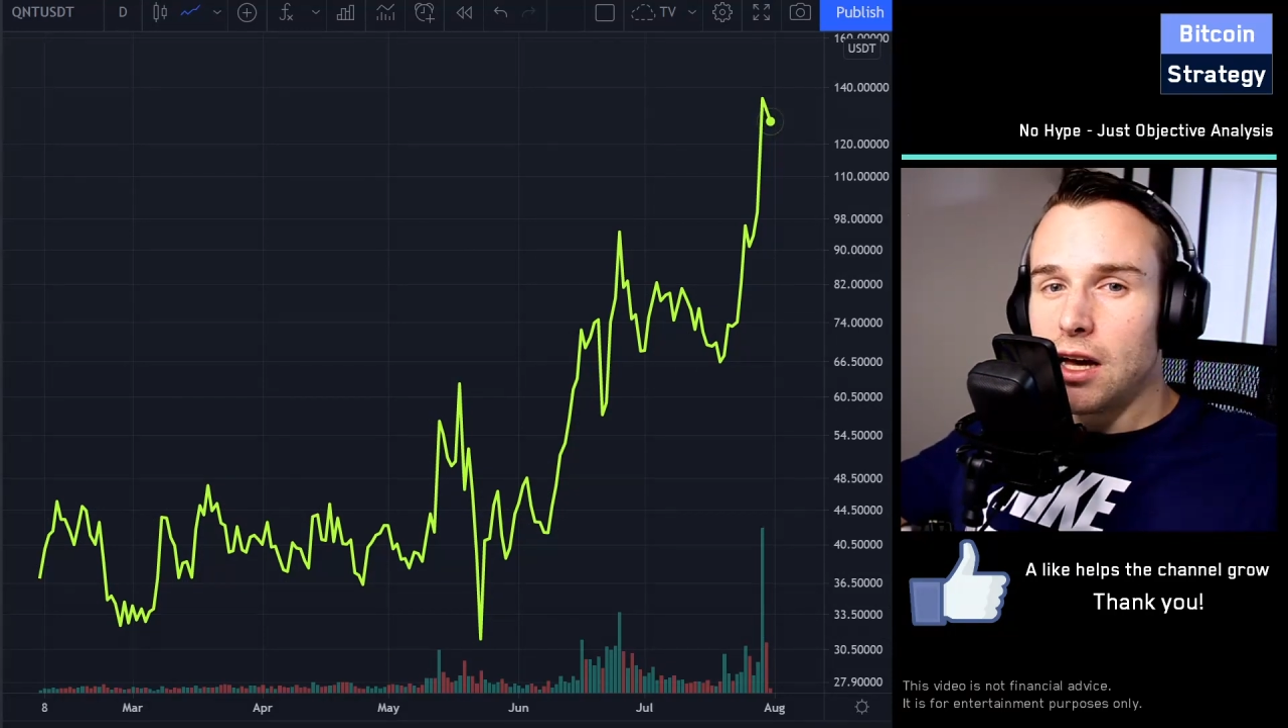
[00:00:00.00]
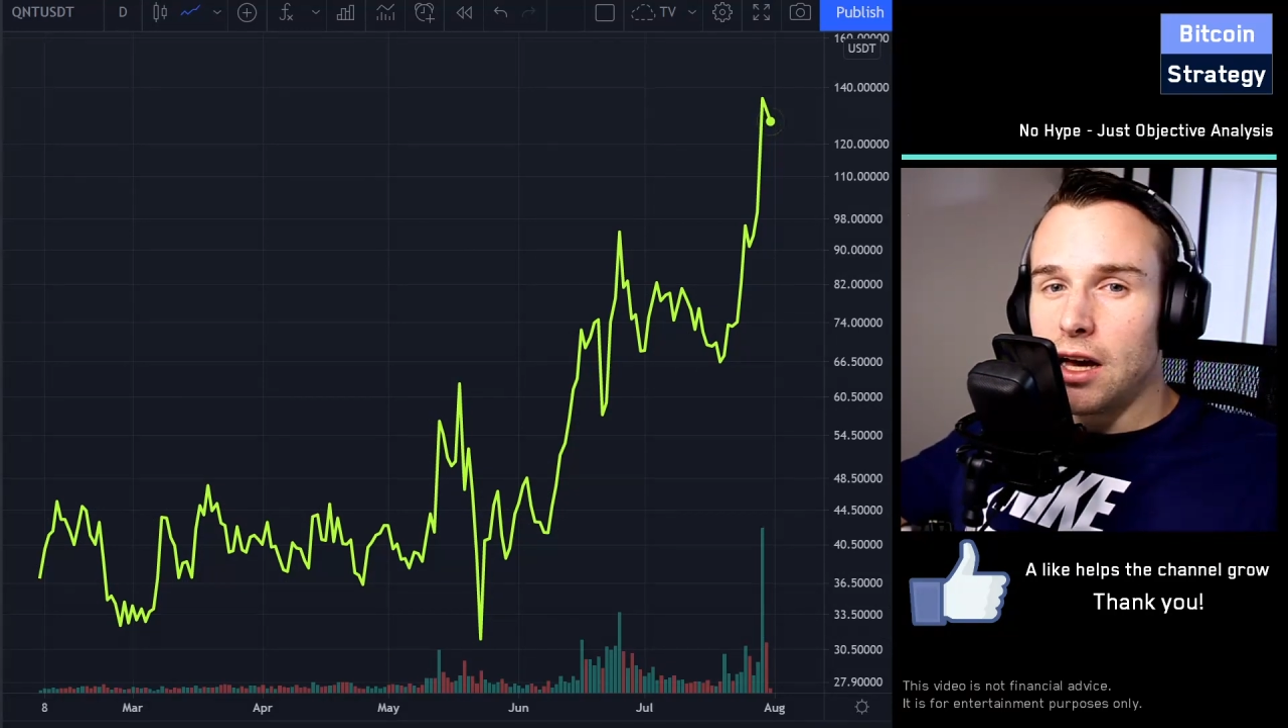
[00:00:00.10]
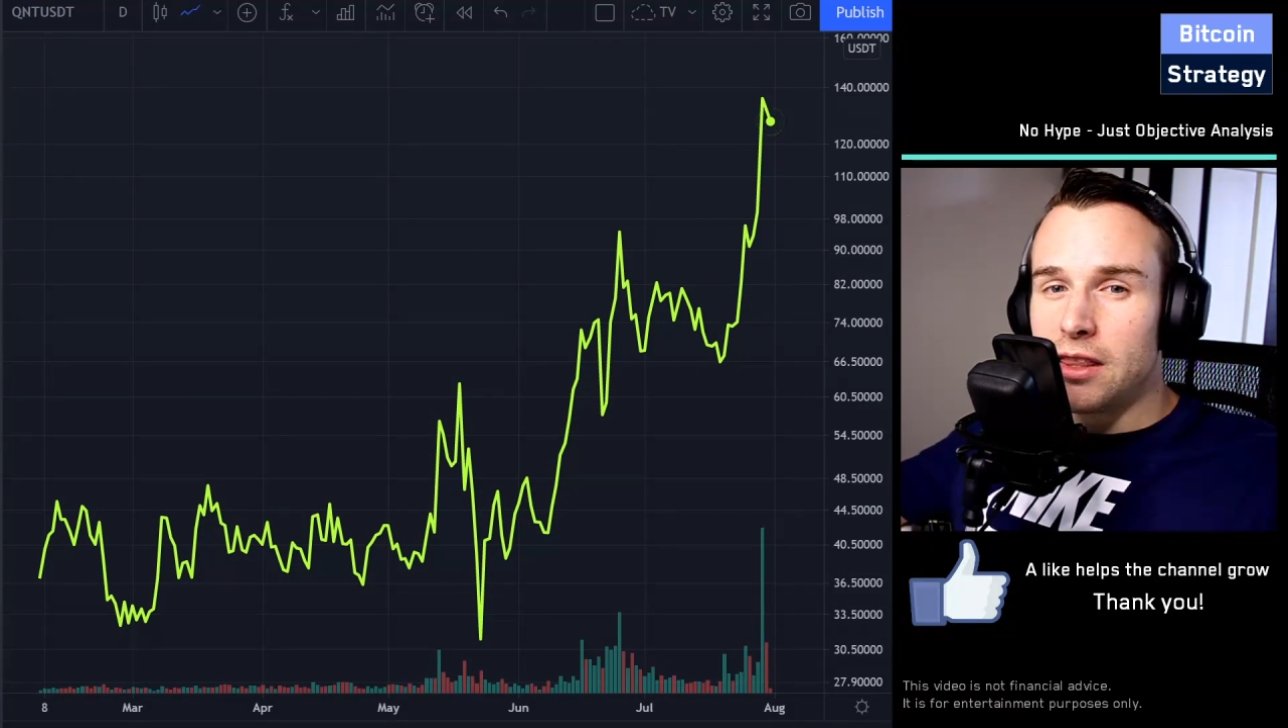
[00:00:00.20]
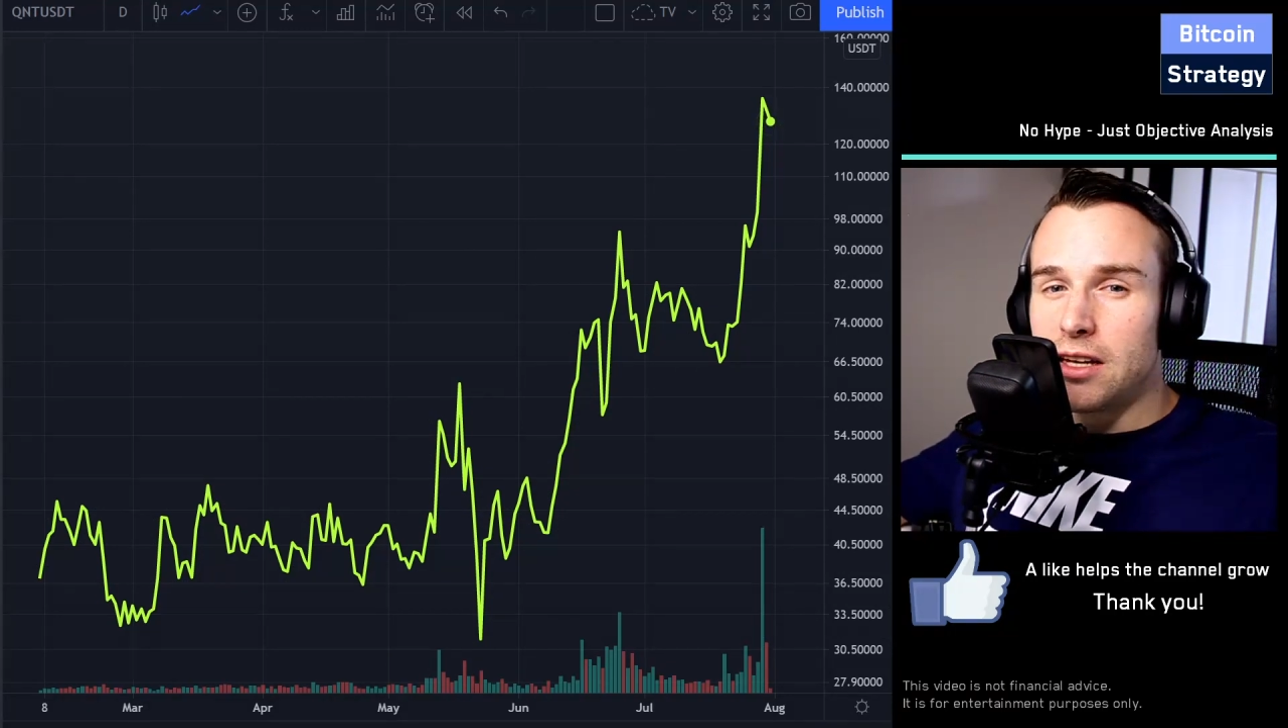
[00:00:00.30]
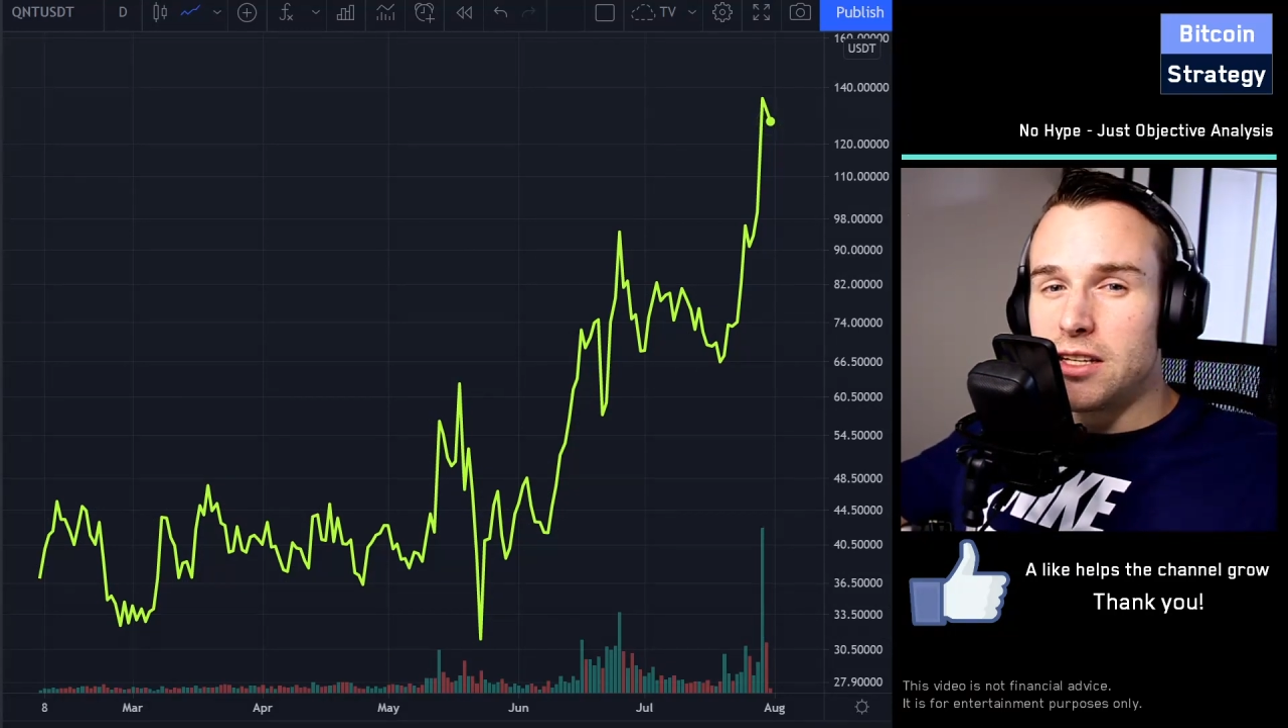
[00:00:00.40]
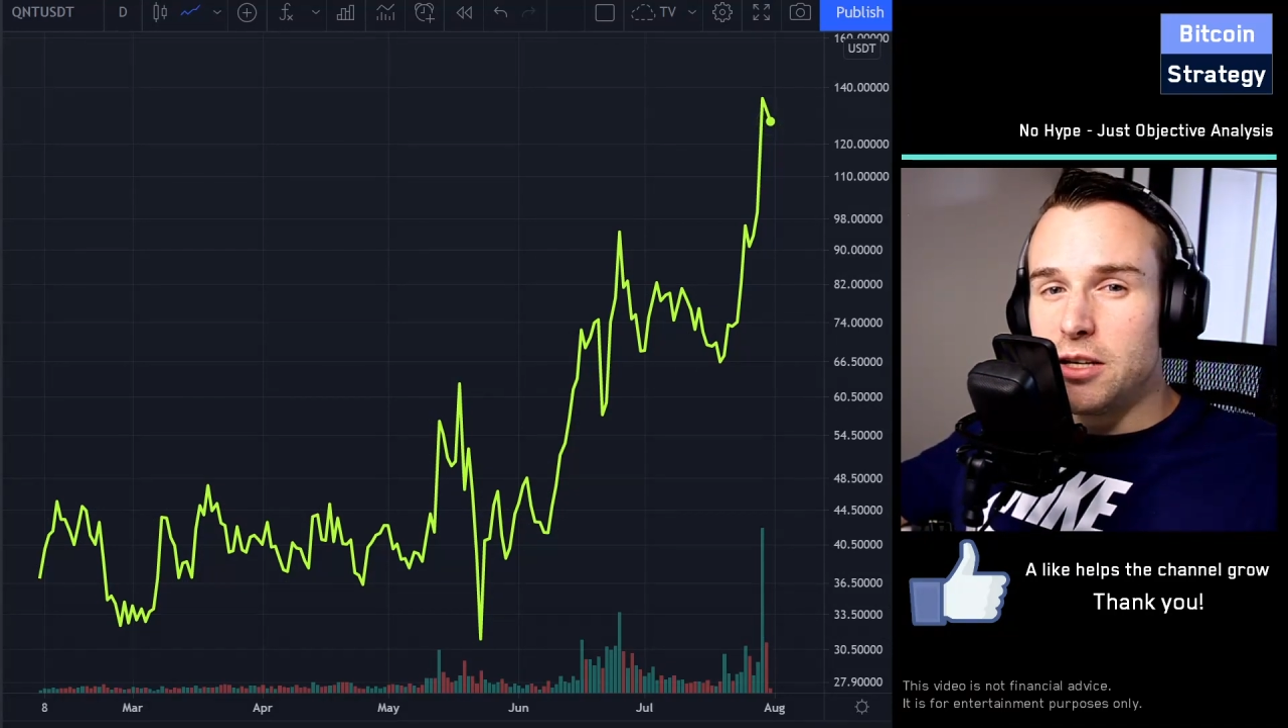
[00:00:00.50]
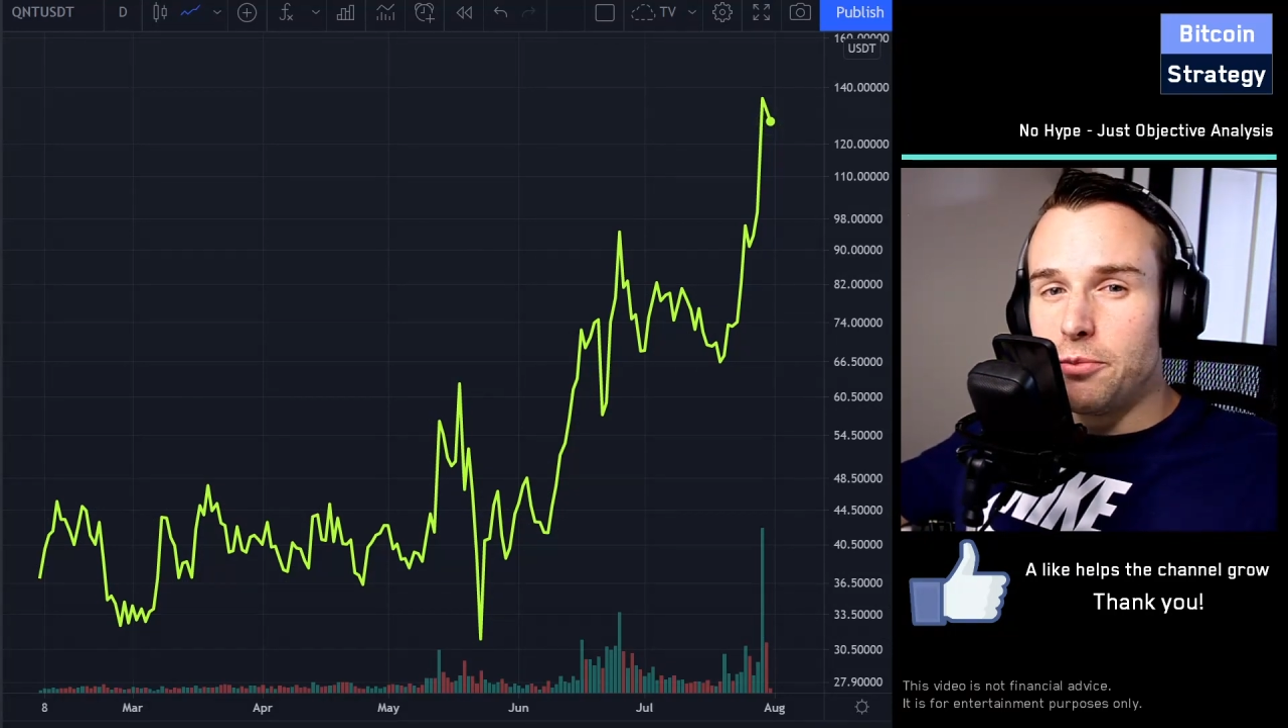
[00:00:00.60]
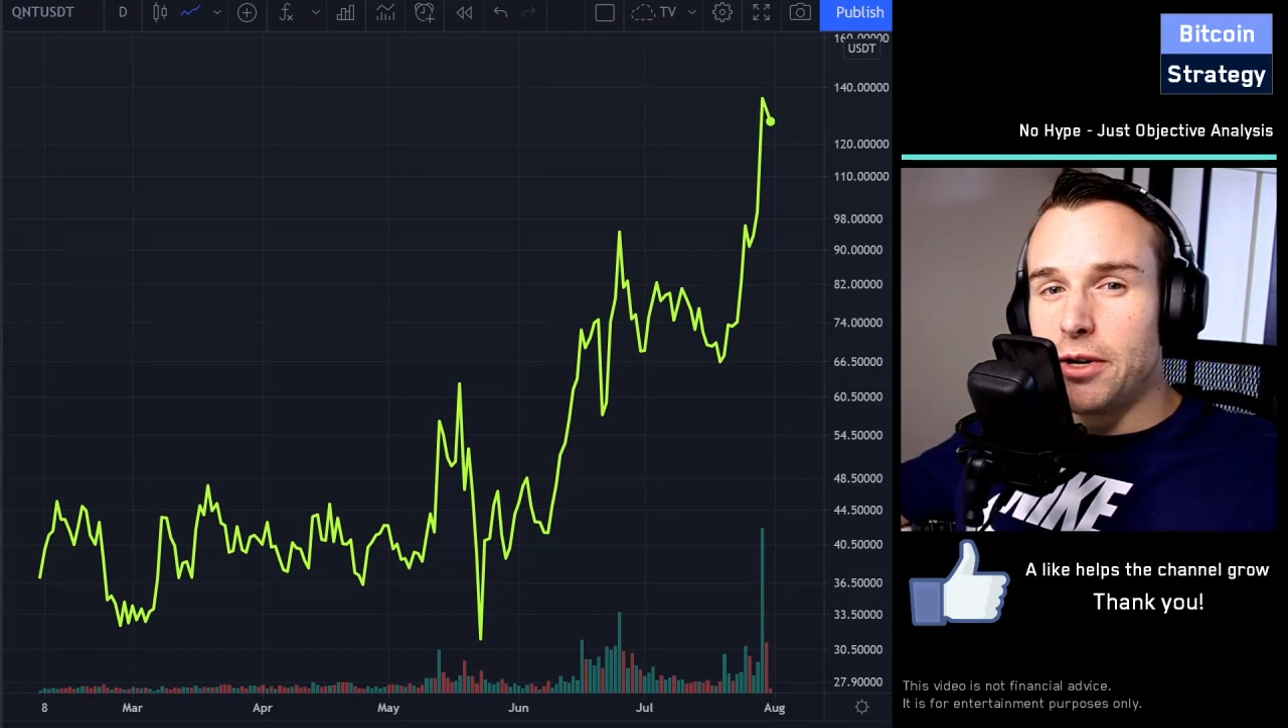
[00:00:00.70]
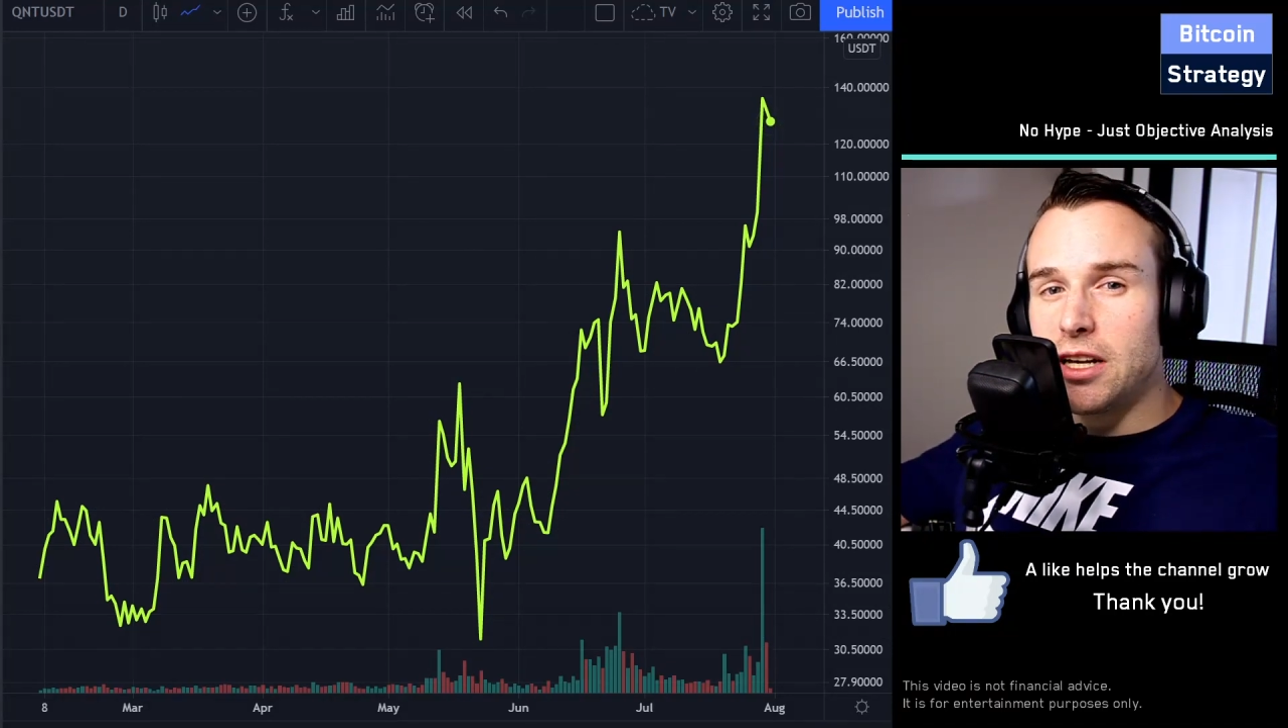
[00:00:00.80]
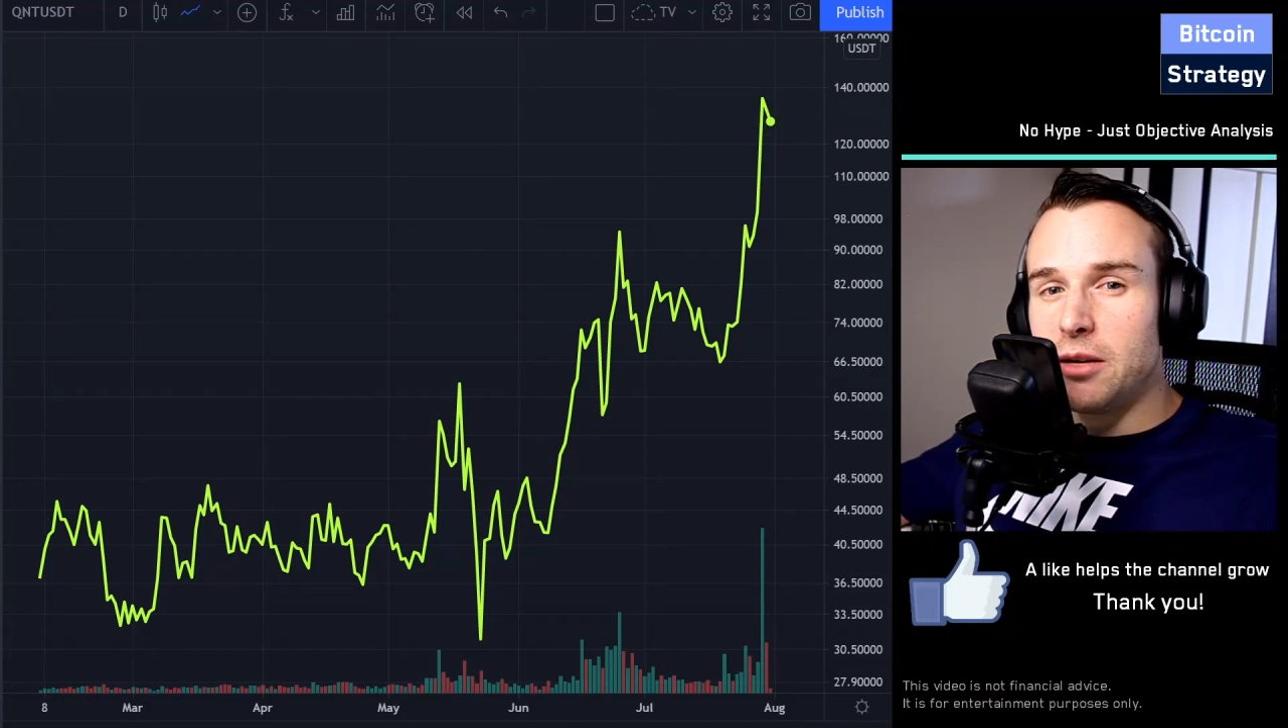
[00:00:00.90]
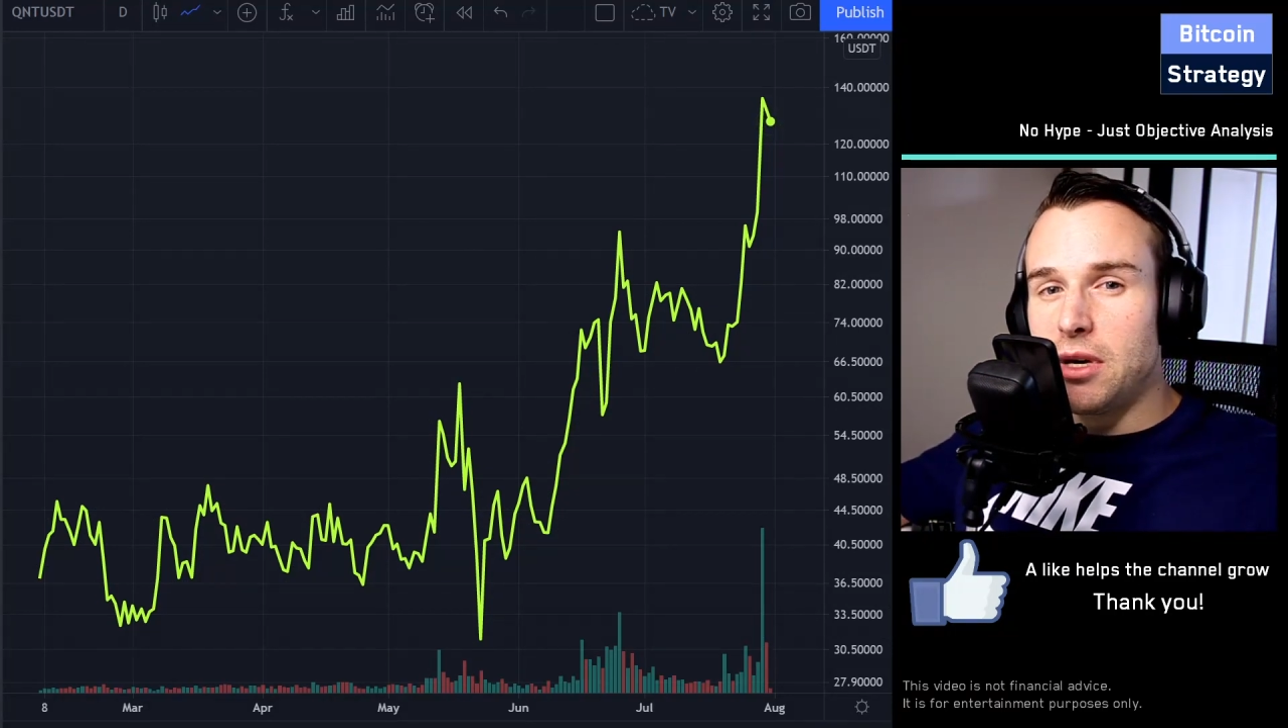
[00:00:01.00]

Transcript: And that typically